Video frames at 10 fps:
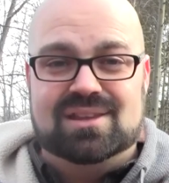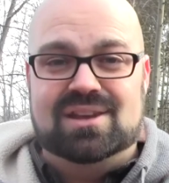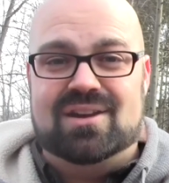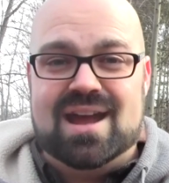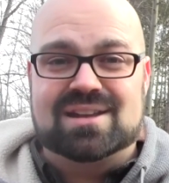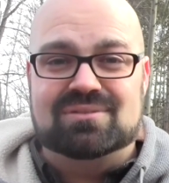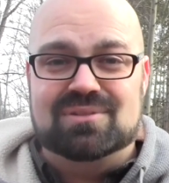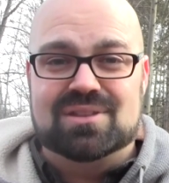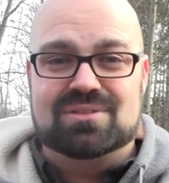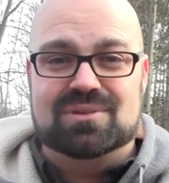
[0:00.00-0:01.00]
interacting
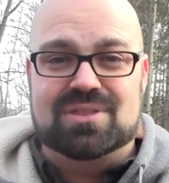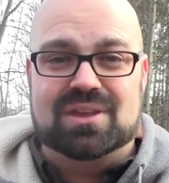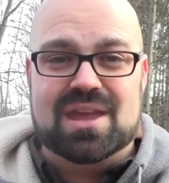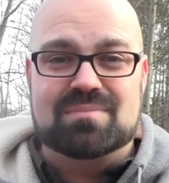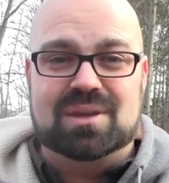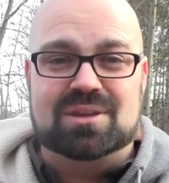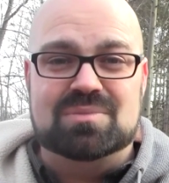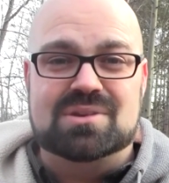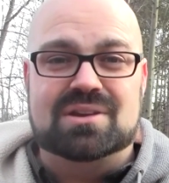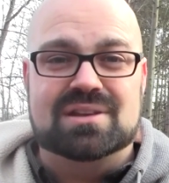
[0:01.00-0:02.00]
with, with the camping
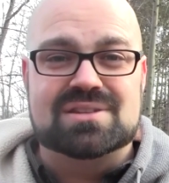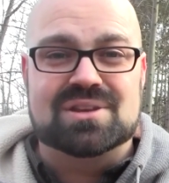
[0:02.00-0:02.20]
community.